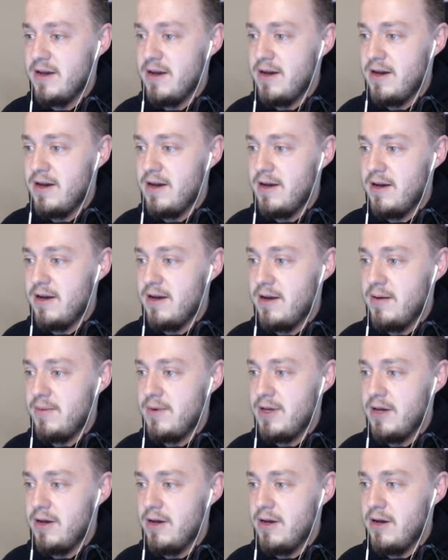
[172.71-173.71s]

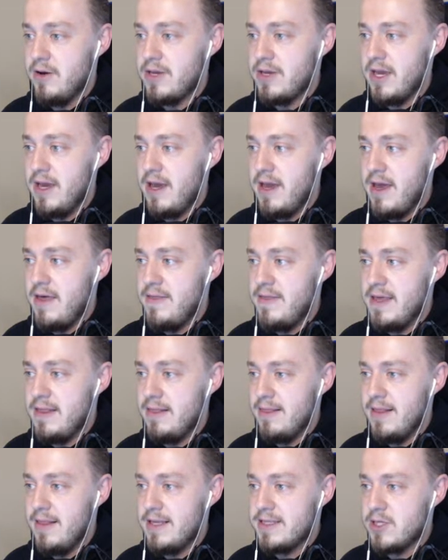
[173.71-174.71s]
Okay, and then
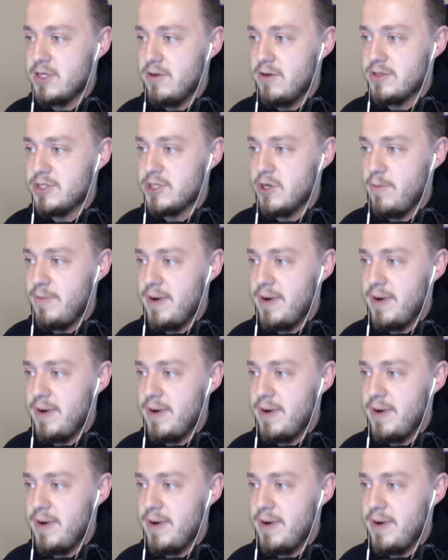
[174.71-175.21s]
let's also